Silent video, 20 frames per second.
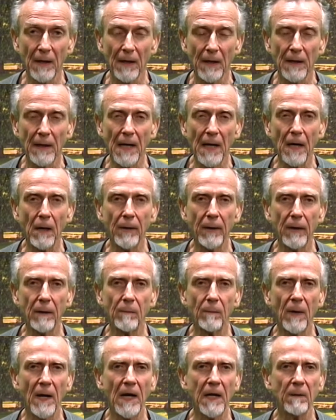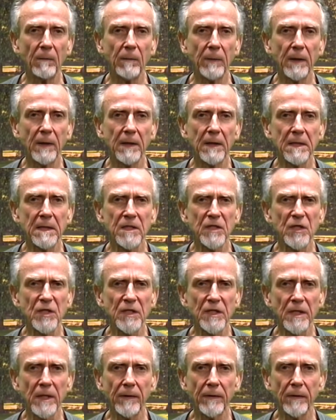Now, it might be
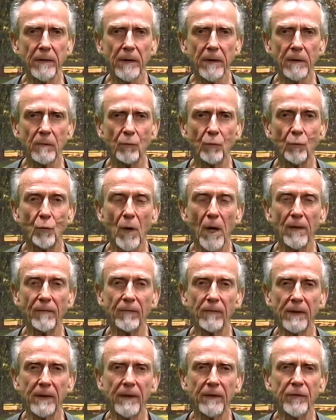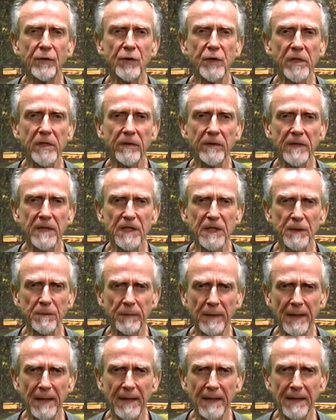considered roughly or generally
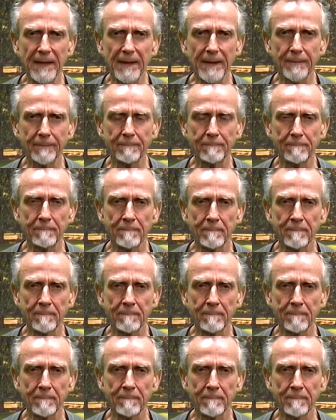speaking